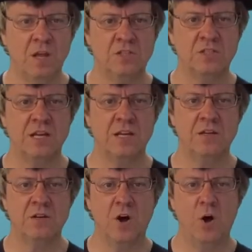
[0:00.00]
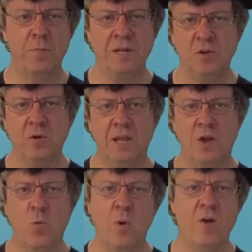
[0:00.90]
Today I'll be looking
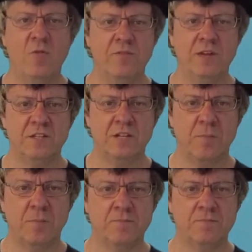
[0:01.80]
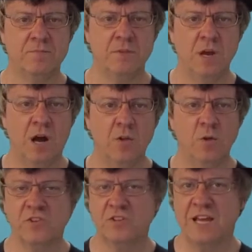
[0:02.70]
at where we've ended up. I'll
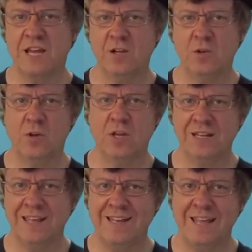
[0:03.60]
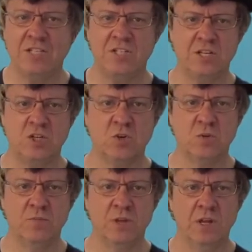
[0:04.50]
also take a look at a connected issue,
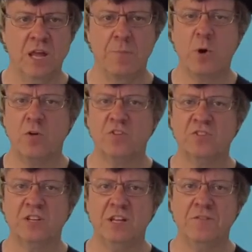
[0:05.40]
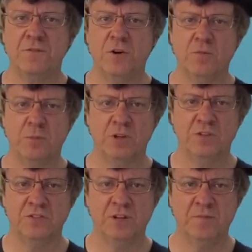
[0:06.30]
hypocrisy in foreign
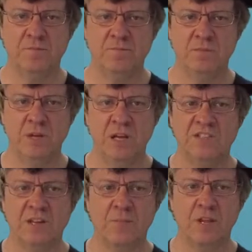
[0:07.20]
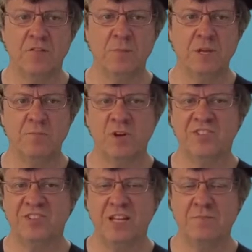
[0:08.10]
policy. It's something I've been both
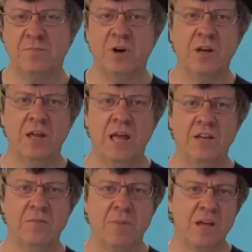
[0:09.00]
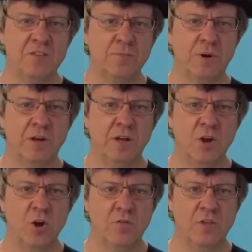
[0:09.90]
saddened by and amazed by
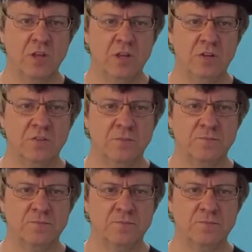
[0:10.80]
over the years.